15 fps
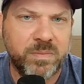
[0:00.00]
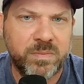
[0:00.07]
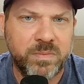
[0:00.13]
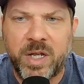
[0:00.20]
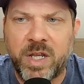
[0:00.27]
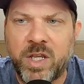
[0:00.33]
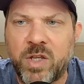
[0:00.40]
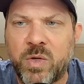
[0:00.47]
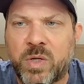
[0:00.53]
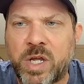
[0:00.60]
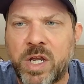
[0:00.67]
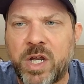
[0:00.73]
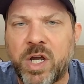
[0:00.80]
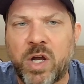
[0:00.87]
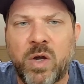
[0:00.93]
But you
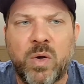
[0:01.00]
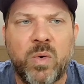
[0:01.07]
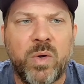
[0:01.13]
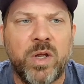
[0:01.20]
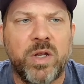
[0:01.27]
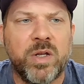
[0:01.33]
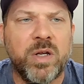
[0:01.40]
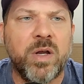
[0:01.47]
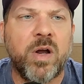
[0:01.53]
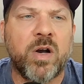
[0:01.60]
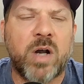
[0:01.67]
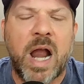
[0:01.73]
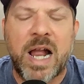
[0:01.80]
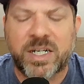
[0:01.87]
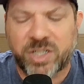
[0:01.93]
can go,
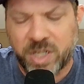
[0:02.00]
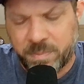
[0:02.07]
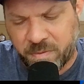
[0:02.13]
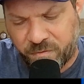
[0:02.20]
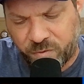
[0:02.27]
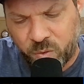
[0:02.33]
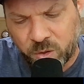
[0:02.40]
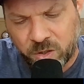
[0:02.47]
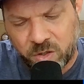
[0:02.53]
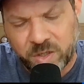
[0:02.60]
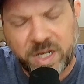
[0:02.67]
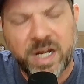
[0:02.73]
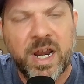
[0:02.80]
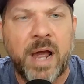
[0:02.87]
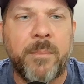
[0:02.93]
or actually before
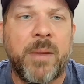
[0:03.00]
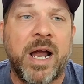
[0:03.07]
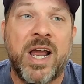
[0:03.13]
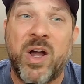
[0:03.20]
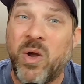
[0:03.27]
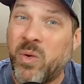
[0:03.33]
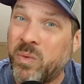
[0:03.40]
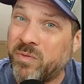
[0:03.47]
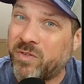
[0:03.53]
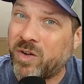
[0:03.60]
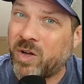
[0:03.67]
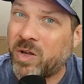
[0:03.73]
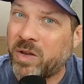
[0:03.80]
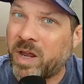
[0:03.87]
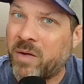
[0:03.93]
looking at my own
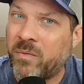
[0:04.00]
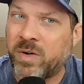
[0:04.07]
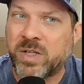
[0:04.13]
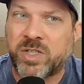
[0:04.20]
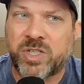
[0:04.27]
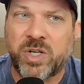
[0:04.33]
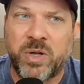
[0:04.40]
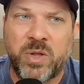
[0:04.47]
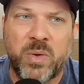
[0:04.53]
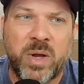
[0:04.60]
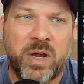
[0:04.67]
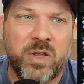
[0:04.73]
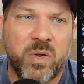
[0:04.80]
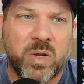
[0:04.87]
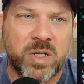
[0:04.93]
vault, I want to show you
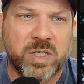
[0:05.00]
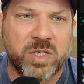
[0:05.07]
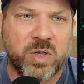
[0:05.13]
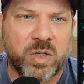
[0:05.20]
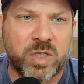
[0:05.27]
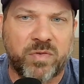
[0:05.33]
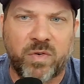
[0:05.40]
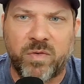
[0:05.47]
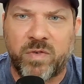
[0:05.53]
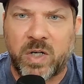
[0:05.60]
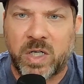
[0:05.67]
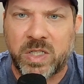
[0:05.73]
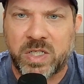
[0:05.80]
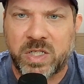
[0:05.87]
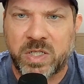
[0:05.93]
how you can search for vaults.